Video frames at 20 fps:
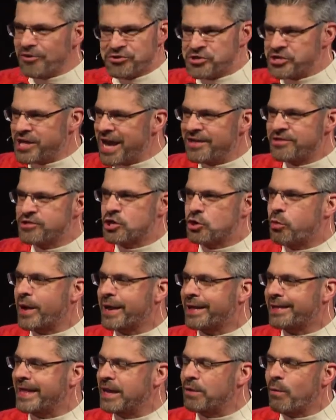changed
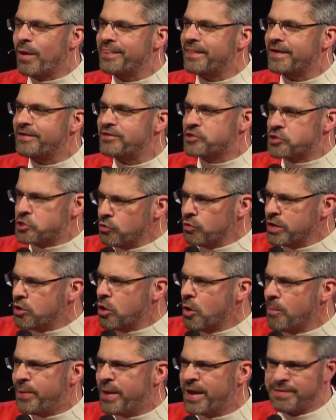quickly when the student who
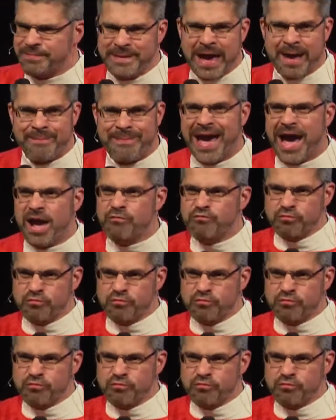picked me up had